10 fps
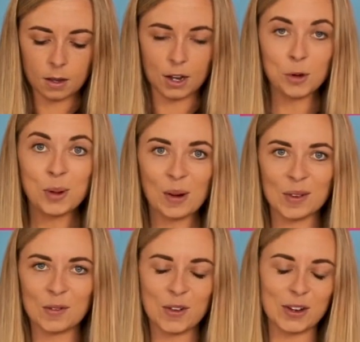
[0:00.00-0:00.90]
I hope you're
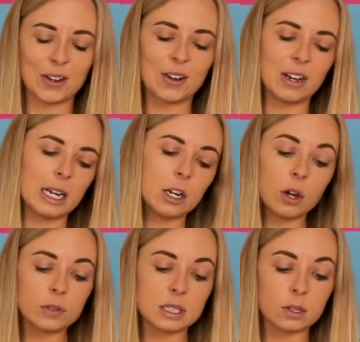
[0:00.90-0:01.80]
having fun. Oh, I
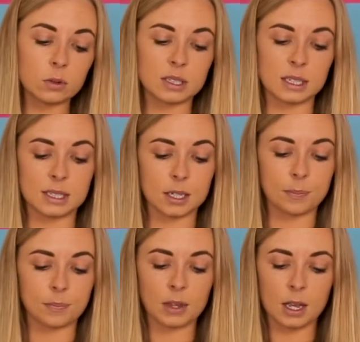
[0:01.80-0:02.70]
love the solar system.
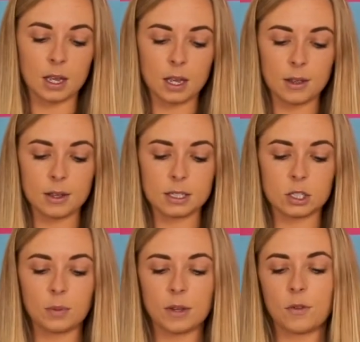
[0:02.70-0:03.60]

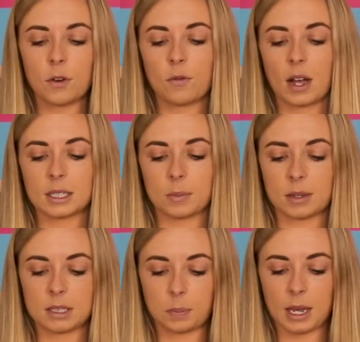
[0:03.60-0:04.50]
So many fun facts
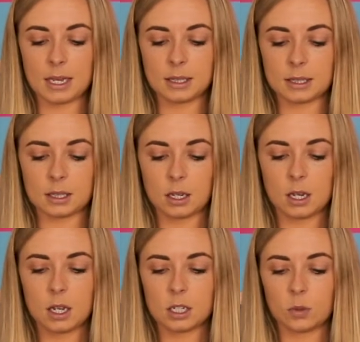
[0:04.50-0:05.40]
about space.
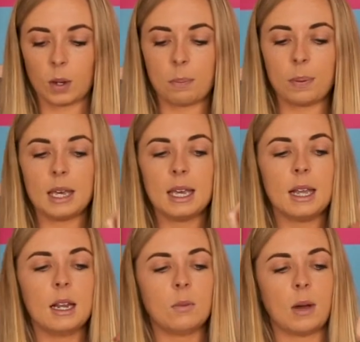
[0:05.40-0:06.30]
So we
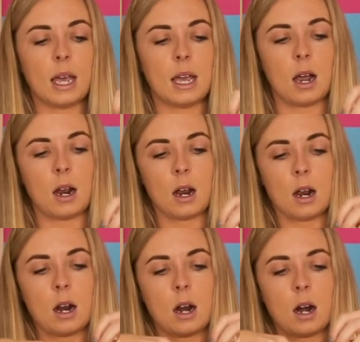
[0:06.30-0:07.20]
peel away
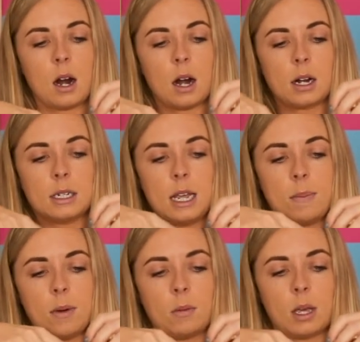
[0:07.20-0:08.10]
our
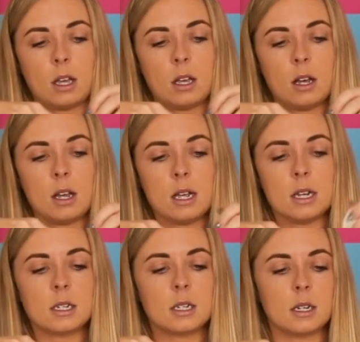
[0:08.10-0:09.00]
tape and we cut
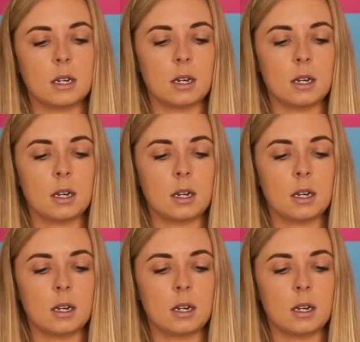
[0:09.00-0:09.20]
it.